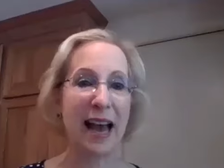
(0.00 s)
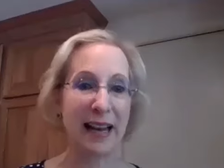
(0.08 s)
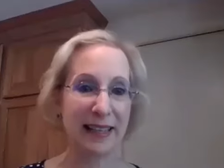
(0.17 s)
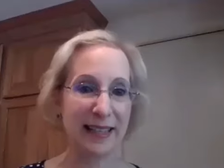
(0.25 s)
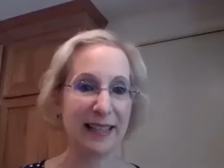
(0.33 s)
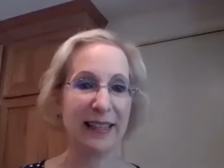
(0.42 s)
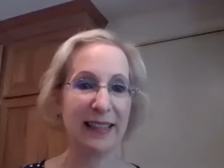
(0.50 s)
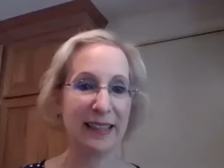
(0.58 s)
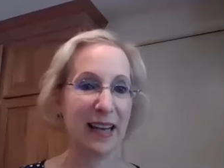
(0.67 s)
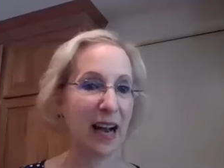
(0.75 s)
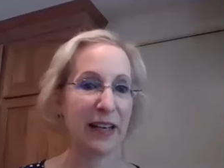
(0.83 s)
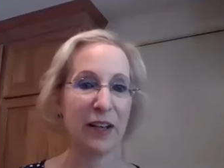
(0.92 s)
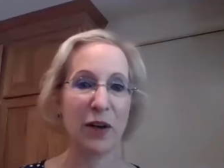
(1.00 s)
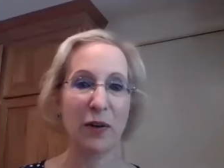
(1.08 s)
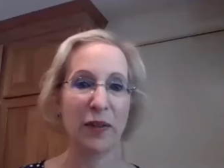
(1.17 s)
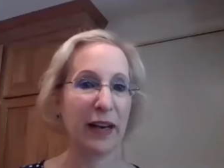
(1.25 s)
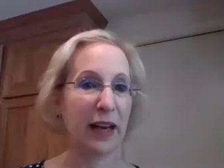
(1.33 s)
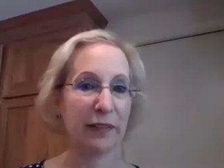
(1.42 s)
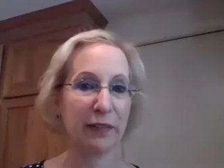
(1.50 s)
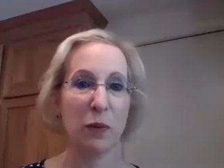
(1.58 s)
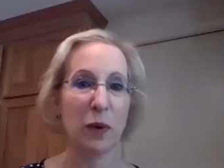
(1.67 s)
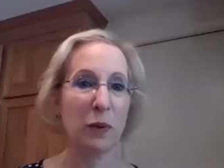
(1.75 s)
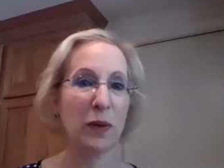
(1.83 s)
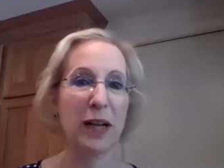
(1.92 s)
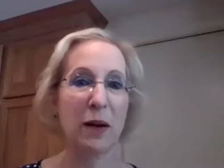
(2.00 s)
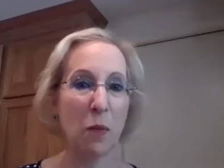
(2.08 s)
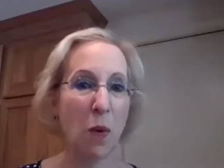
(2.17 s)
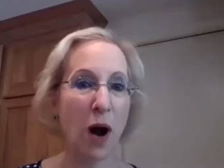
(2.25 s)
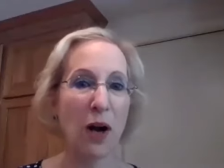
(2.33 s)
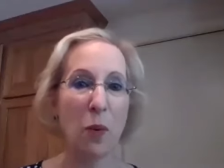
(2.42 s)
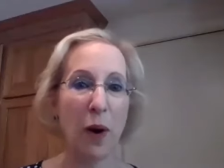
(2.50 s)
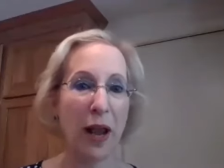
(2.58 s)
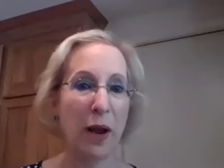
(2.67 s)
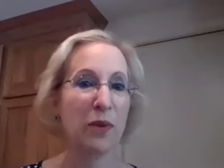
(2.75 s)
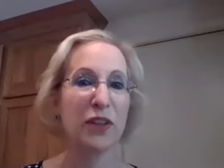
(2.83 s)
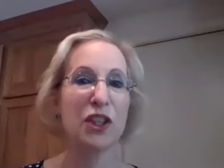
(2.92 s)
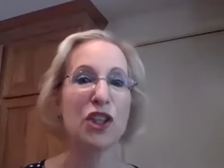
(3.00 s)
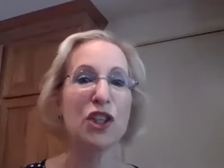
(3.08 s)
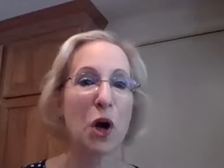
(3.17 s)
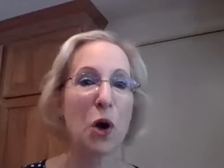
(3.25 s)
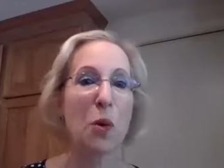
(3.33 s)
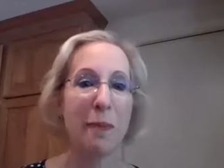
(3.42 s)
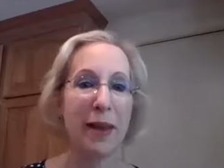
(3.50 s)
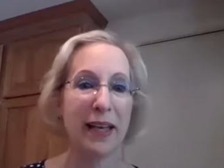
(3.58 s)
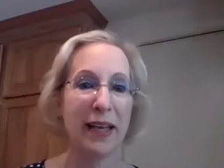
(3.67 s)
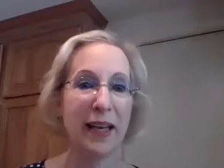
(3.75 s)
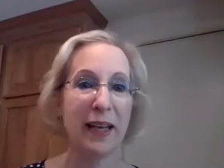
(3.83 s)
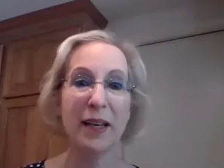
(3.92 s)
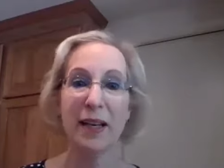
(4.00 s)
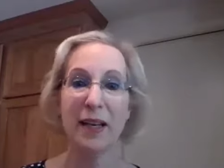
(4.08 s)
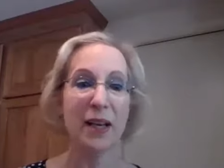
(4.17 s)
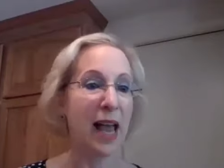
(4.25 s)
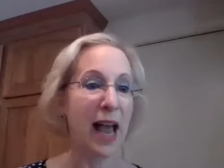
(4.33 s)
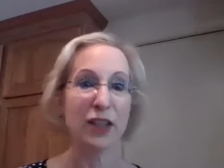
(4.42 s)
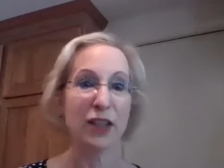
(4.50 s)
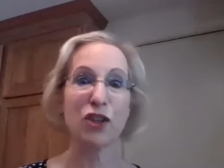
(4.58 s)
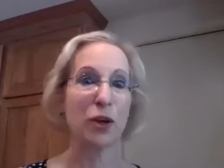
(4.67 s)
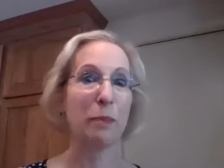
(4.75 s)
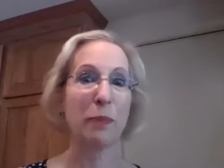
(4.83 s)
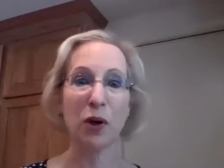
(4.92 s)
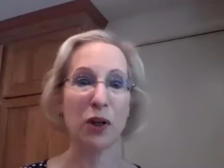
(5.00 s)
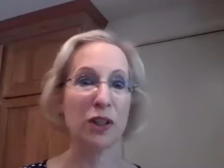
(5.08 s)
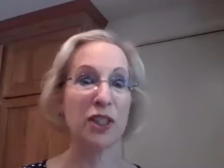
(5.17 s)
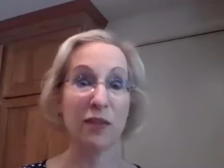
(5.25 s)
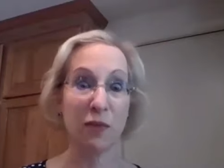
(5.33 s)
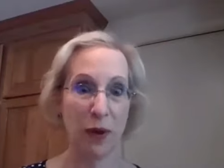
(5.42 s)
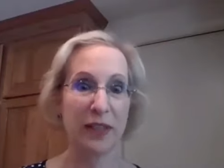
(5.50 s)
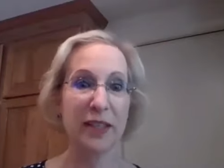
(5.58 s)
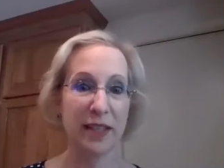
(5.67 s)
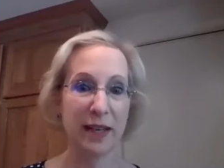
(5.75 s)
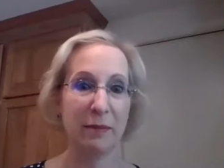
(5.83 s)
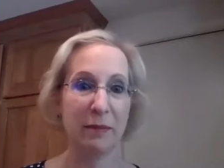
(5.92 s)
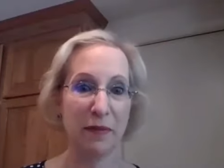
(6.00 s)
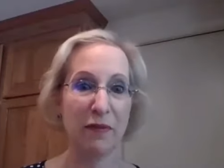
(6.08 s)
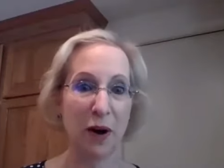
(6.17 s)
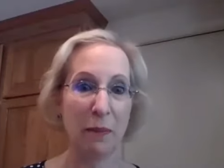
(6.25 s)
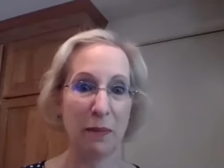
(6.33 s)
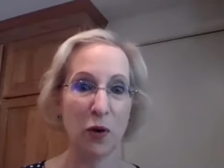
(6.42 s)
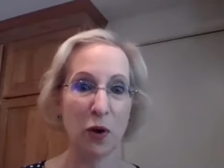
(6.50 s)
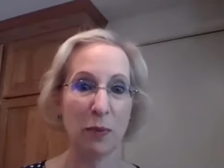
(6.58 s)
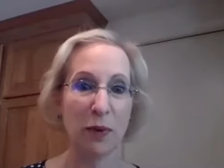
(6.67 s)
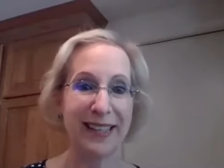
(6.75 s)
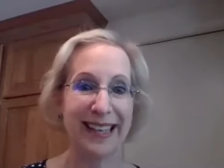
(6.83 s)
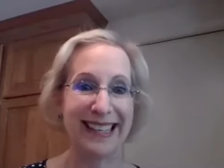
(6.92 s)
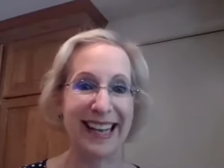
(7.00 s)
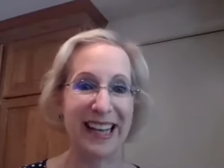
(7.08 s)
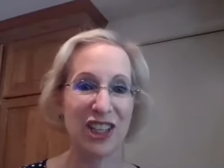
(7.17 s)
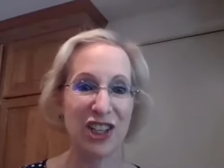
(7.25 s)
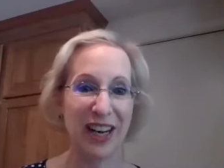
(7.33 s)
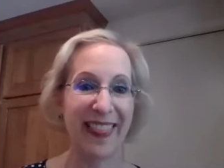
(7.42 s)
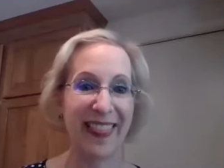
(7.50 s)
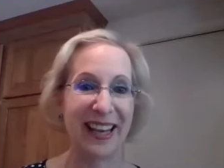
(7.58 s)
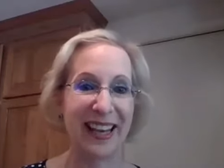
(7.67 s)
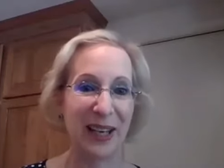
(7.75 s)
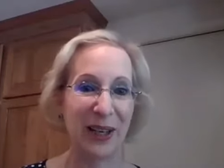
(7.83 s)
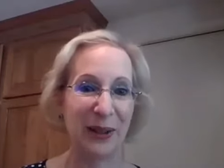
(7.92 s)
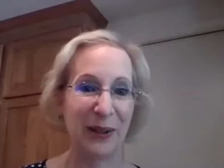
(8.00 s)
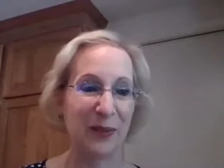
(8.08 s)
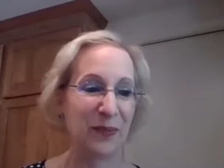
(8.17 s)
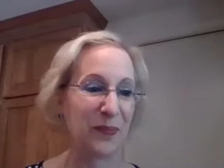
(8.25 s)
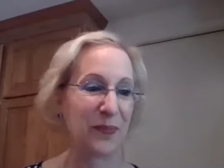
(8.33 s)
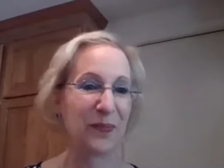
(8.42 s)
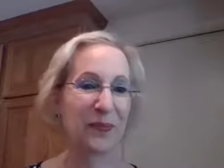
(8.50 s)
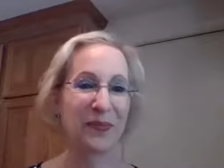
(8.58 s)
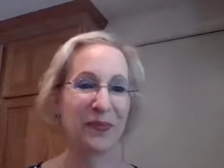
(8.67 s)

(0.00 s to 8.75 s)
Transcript: excellent. I know that everyone will walk away with so many extra pearls of wisdom from your presentation. Thank you. My